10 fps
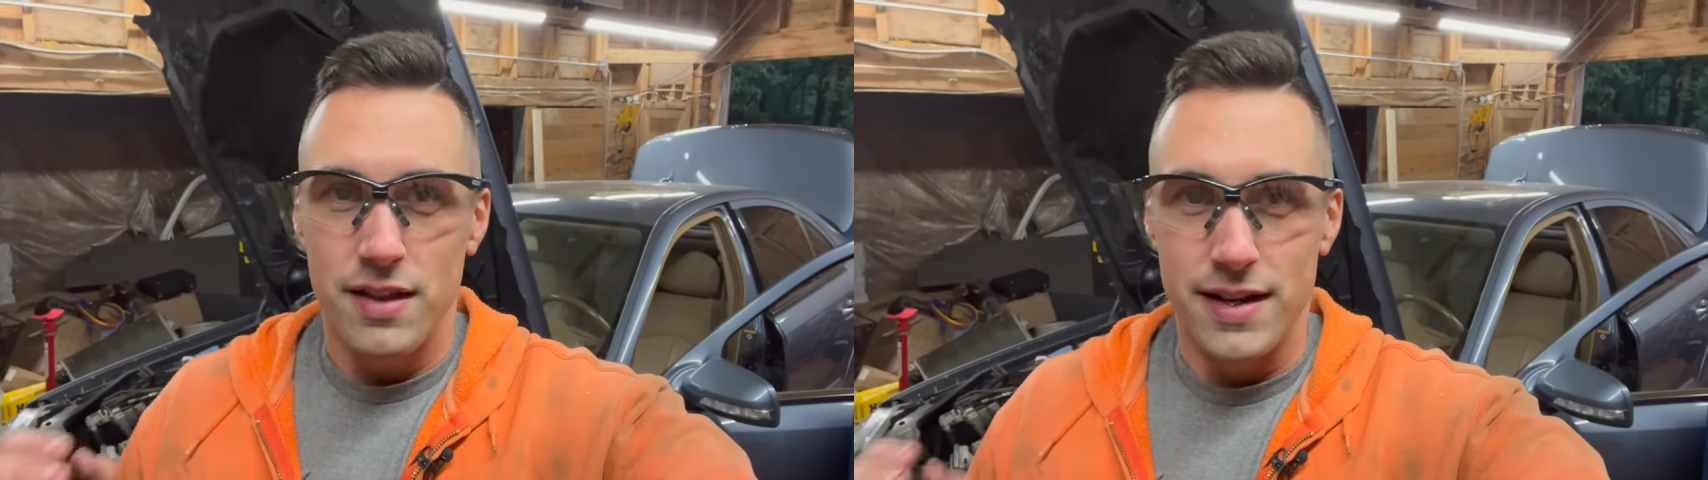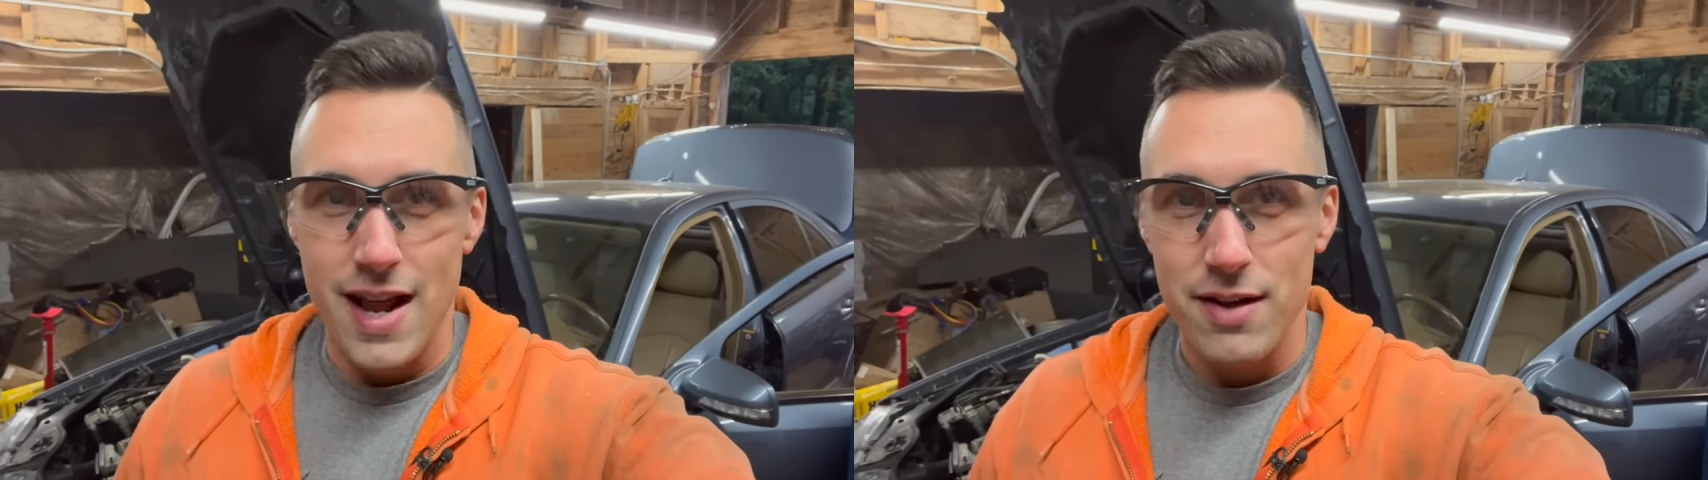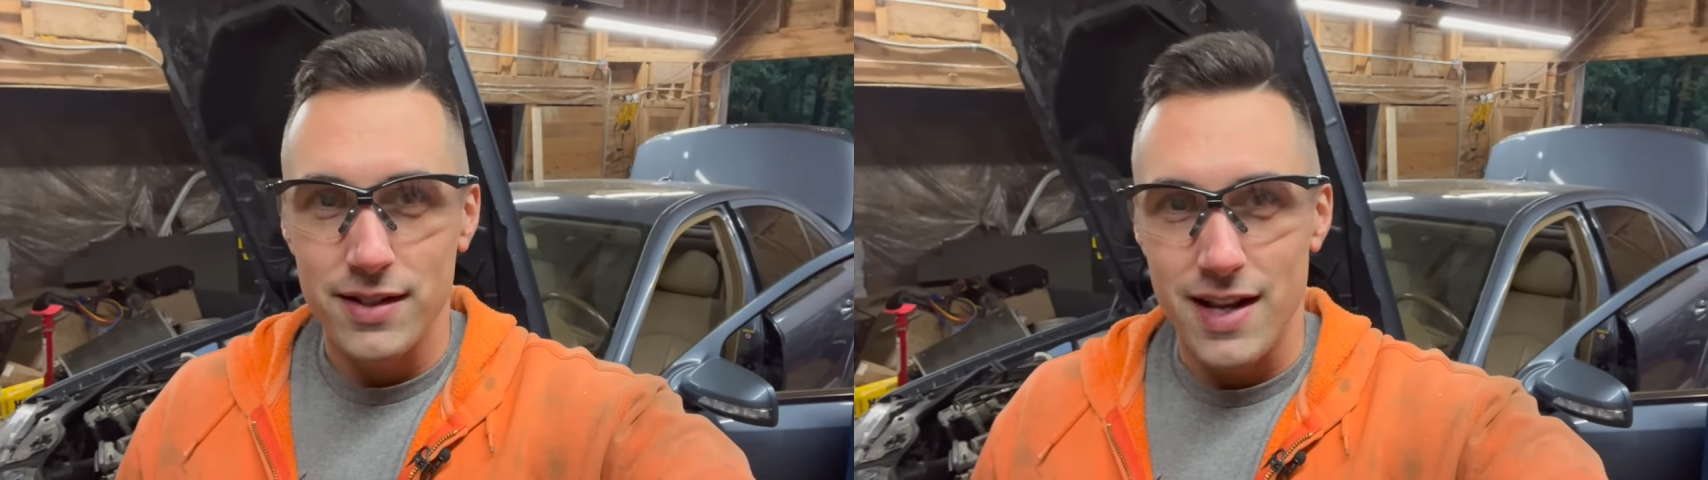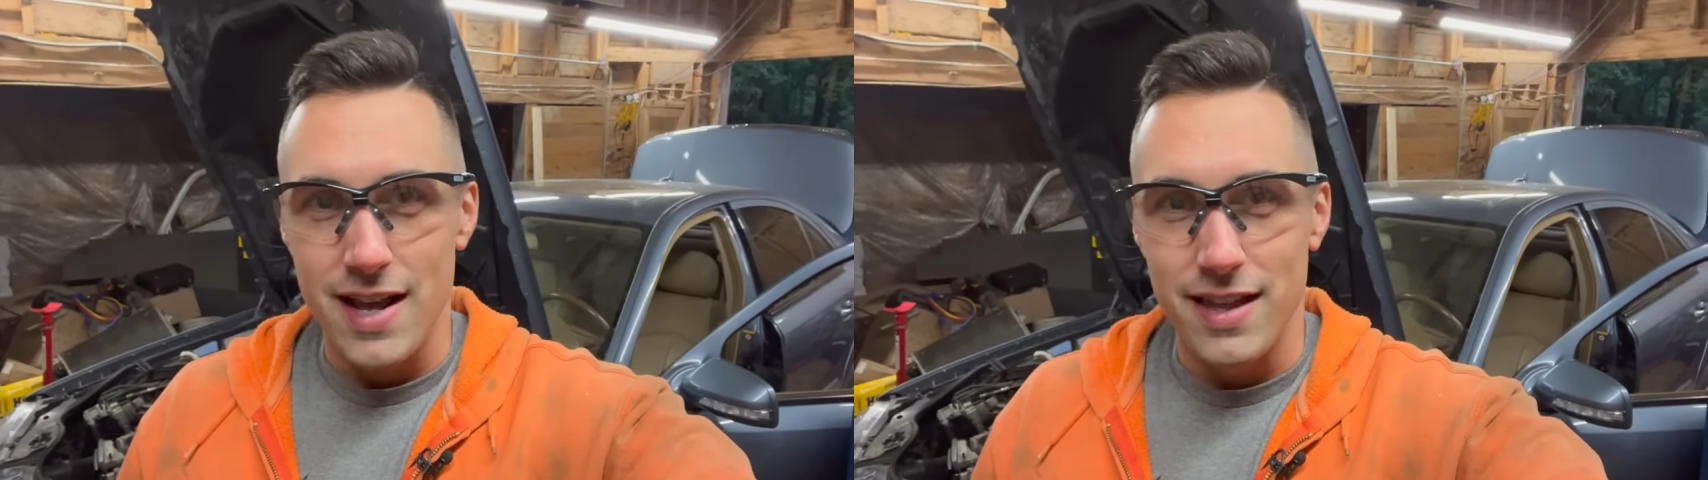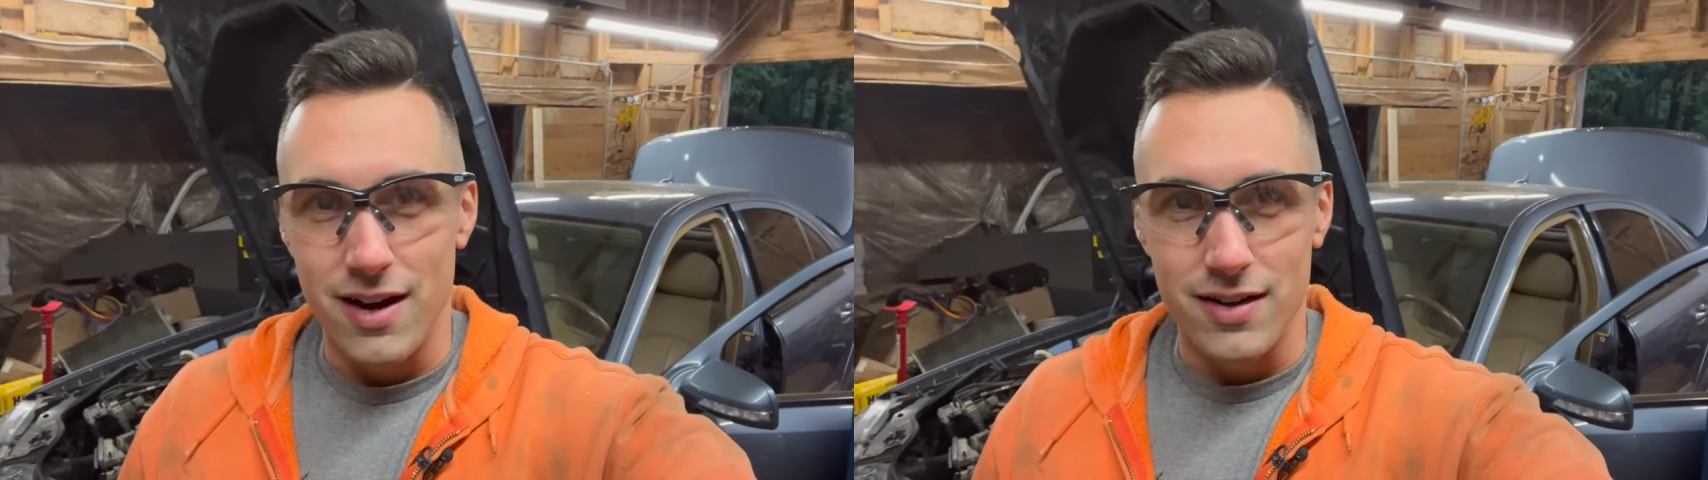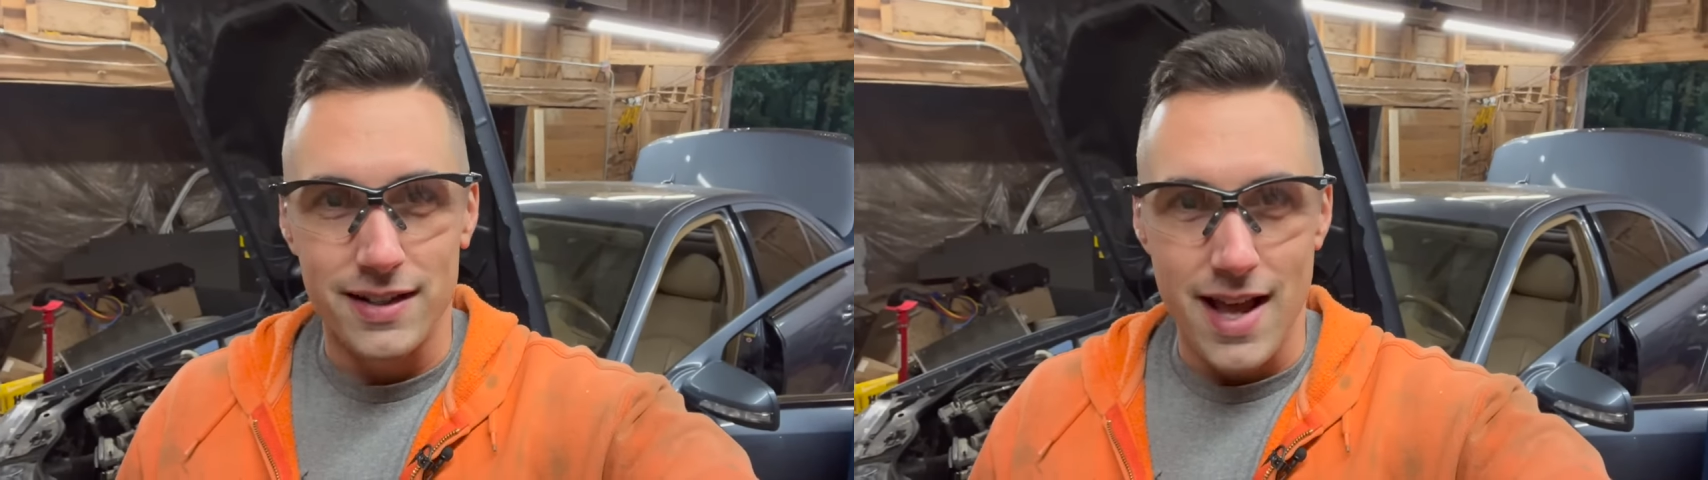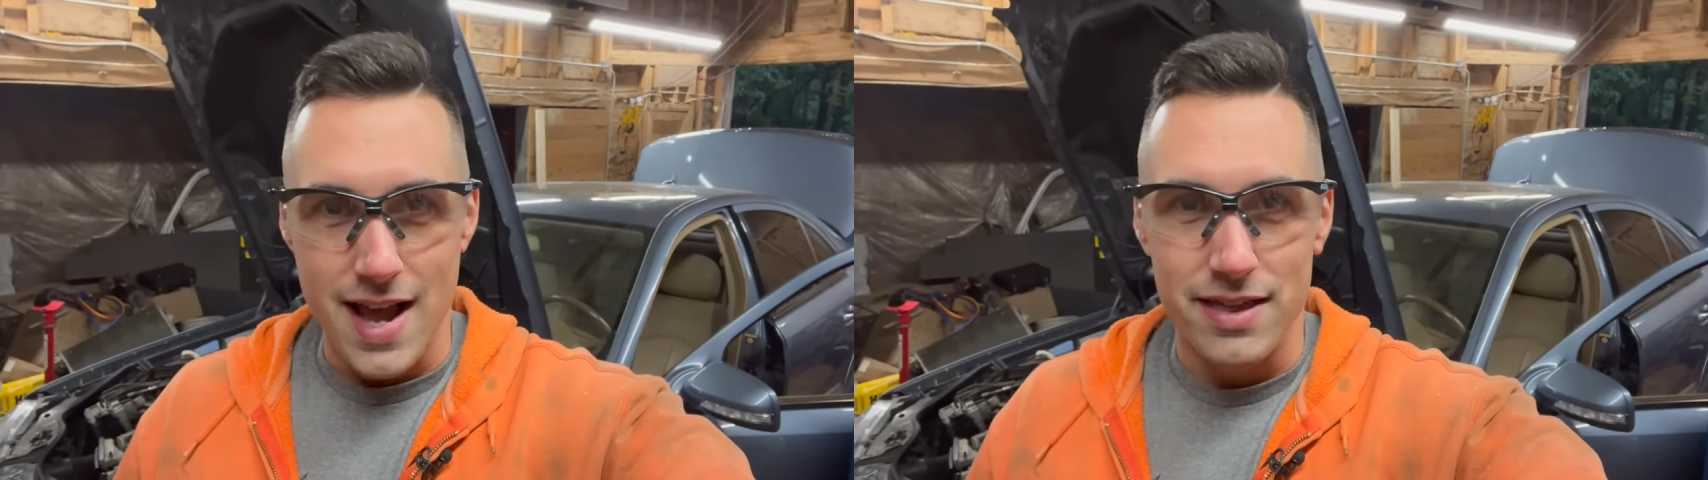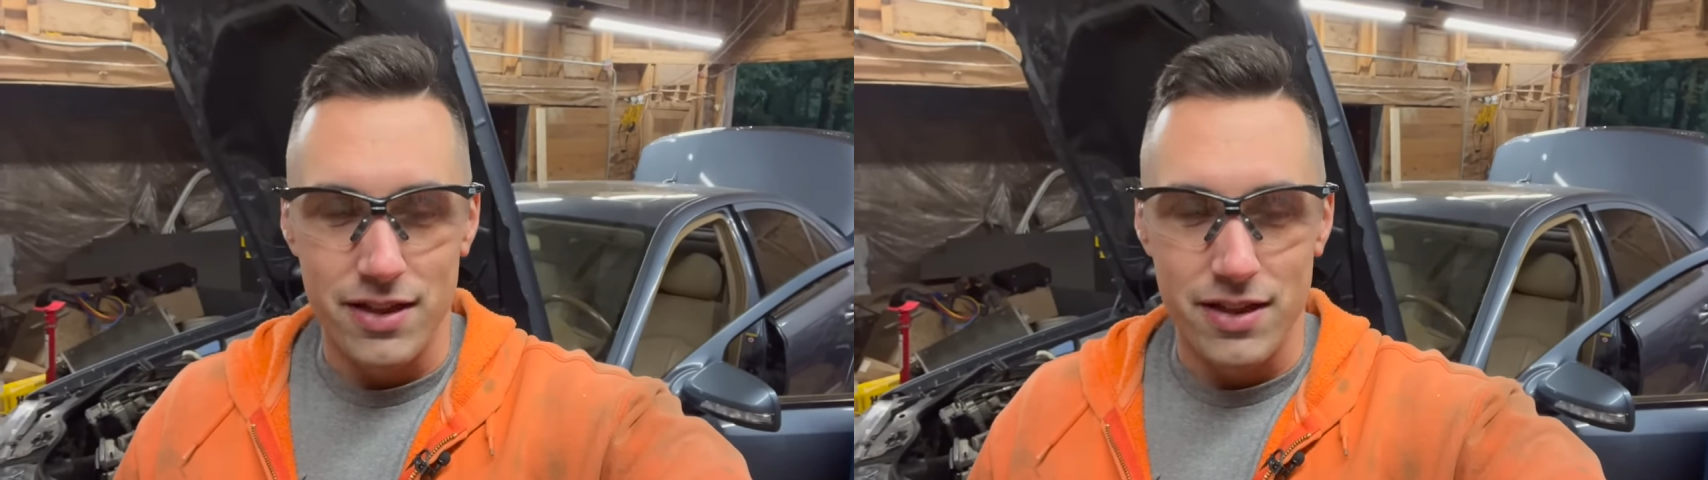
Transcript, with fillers: The downside there is that